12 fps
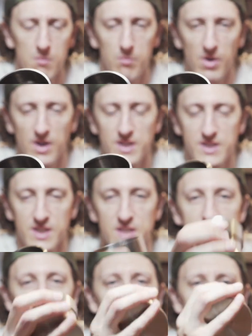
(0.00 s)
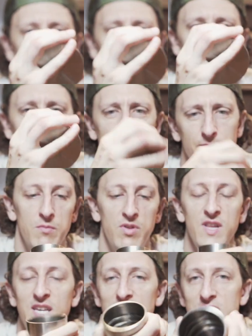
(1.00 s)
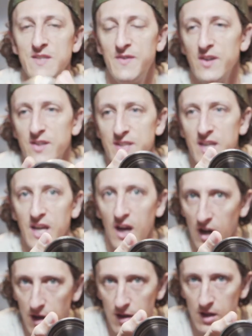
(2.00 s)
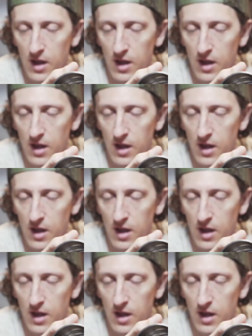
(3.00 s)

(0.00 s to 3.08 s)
But it's going to say, please fill to here.